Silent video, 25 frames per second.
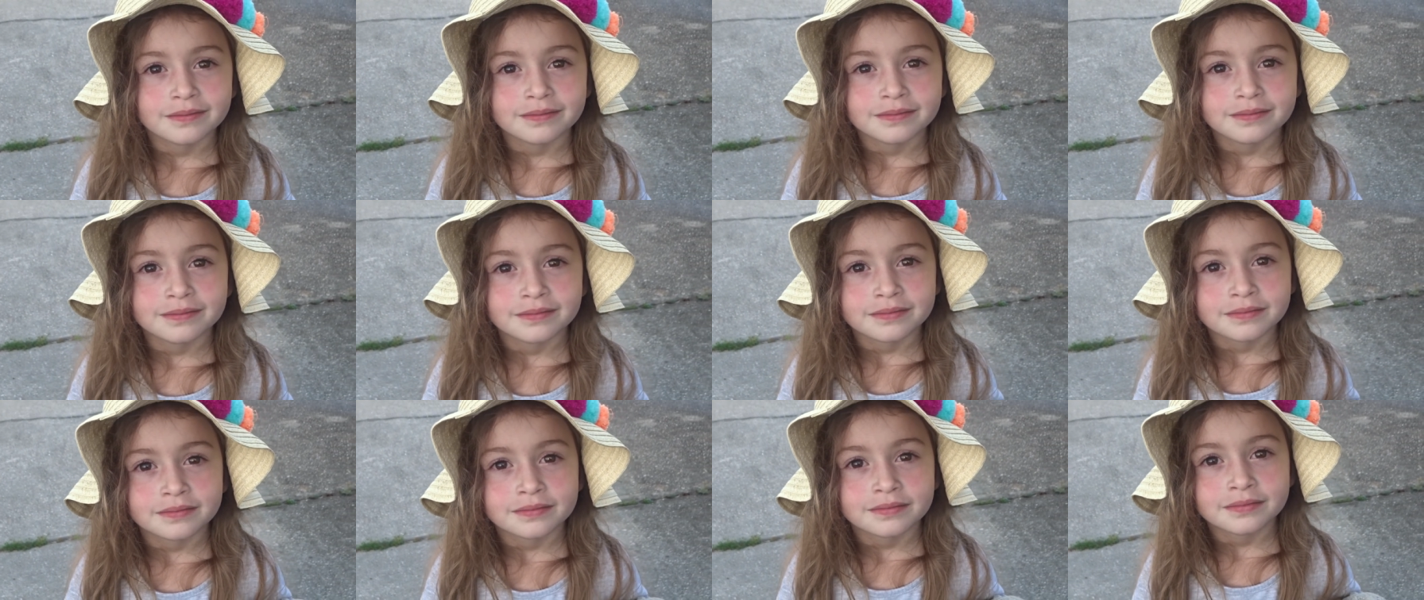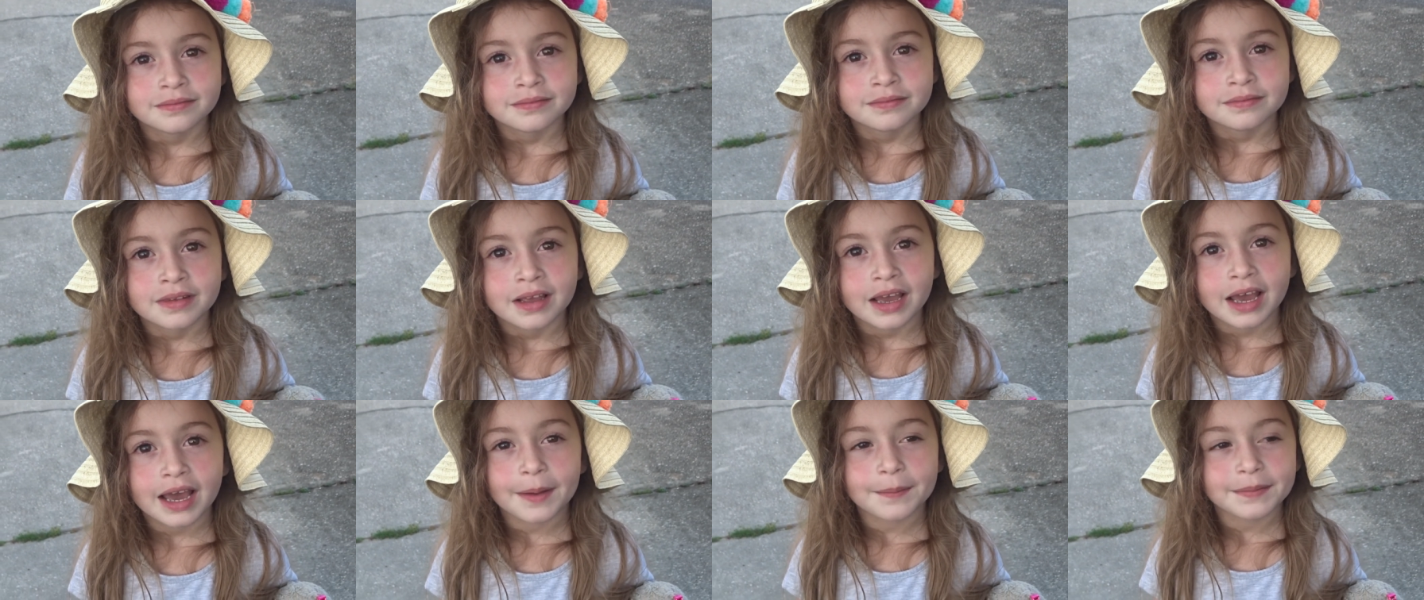Really?
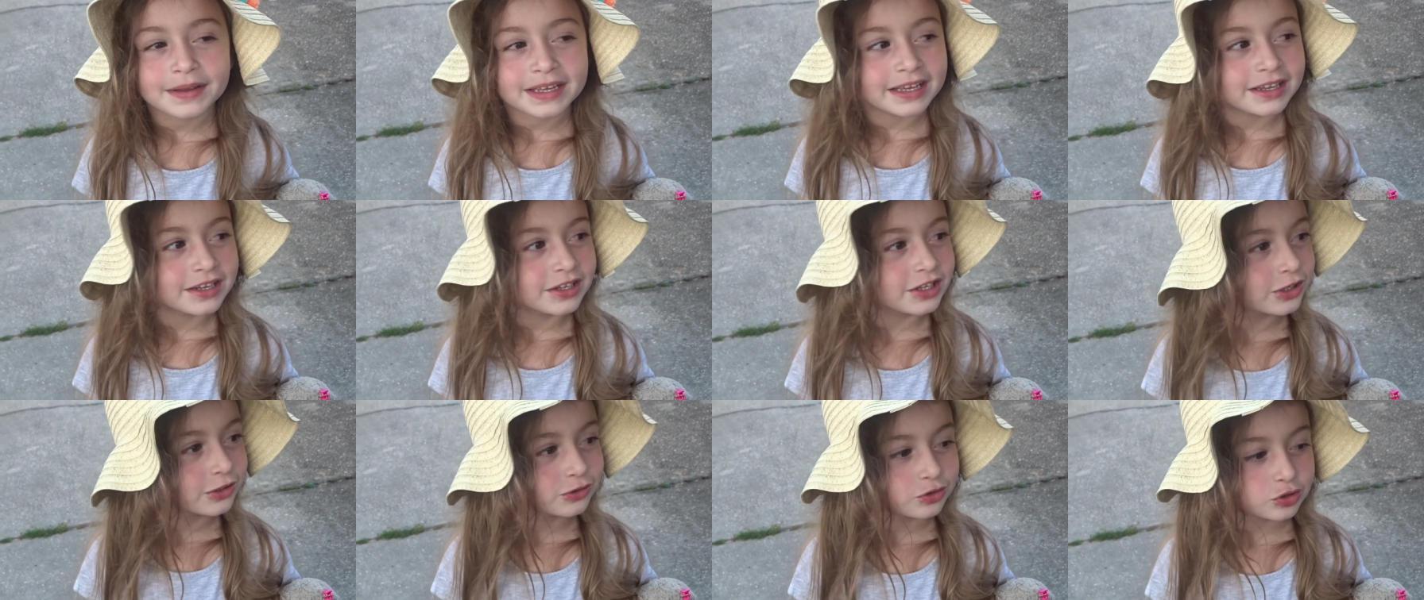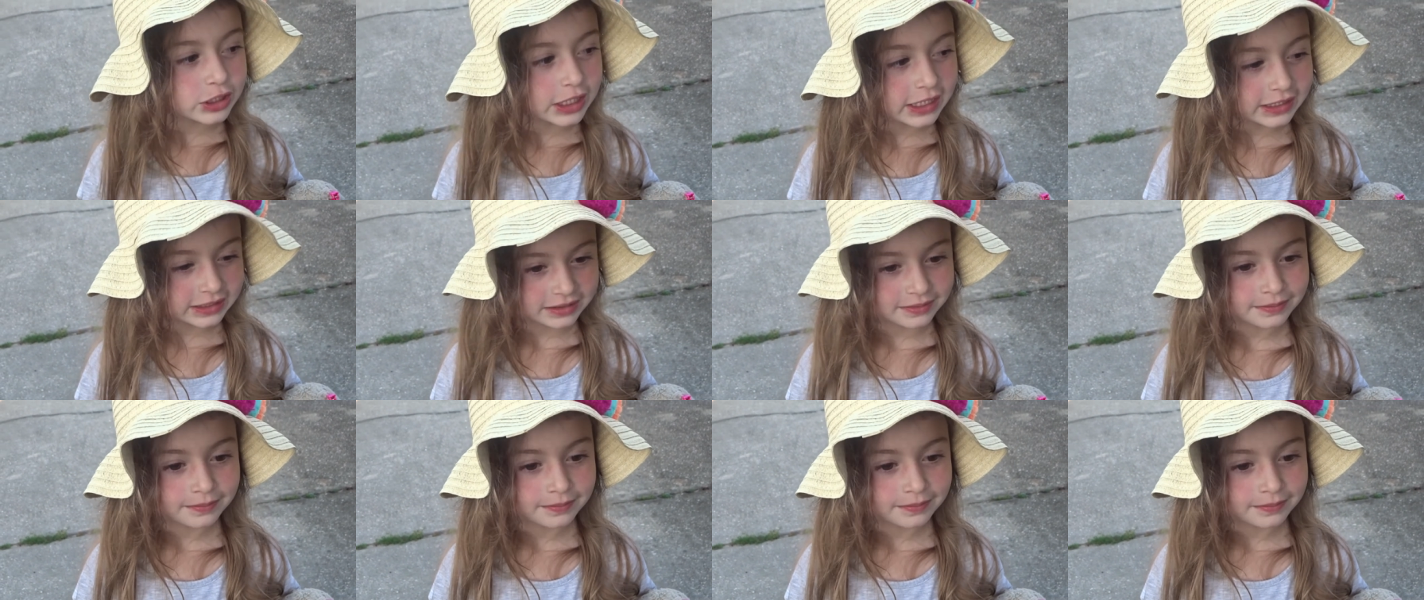I mean a new dress.